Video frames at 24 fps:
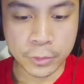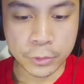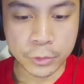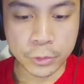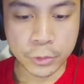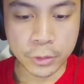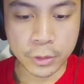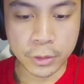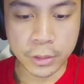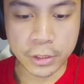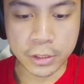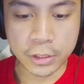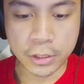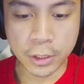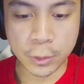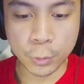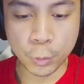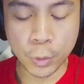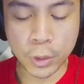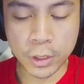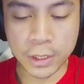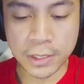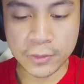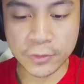Discard
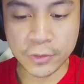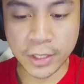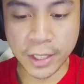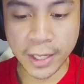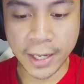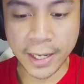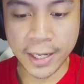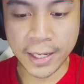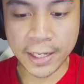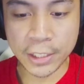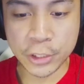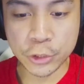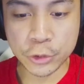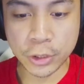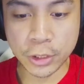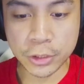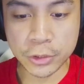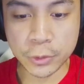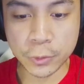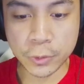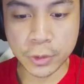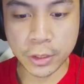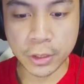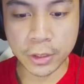one level 8 and draw
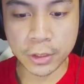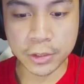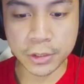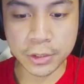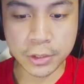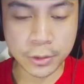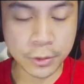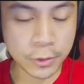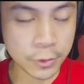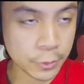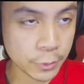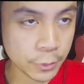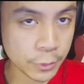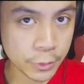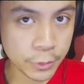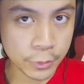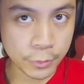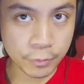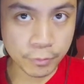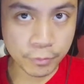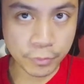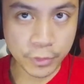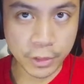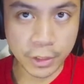2 cards. So
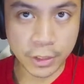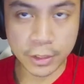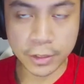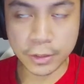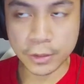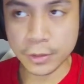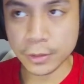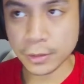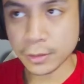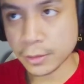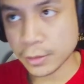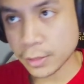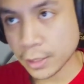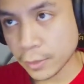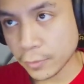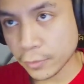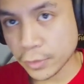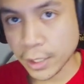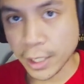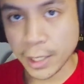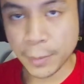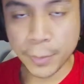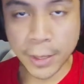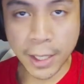level
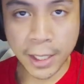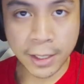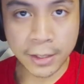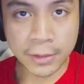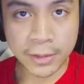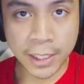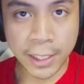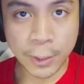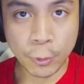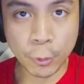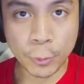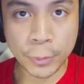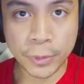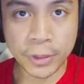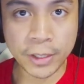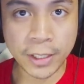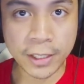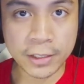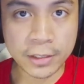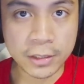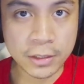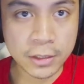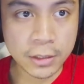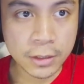8 back in the day would be
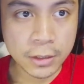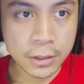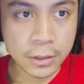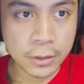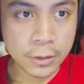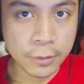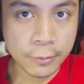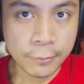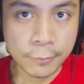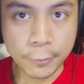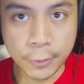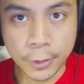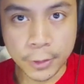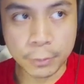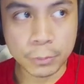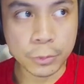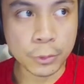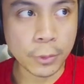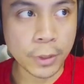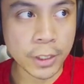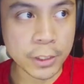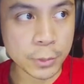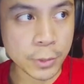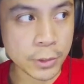like, what, Blue
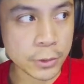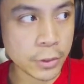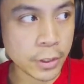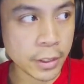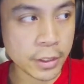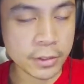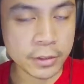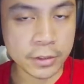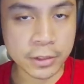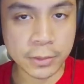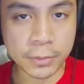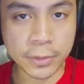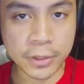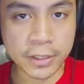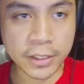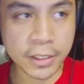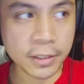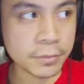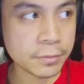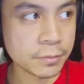Eyes White Dragon or something like that.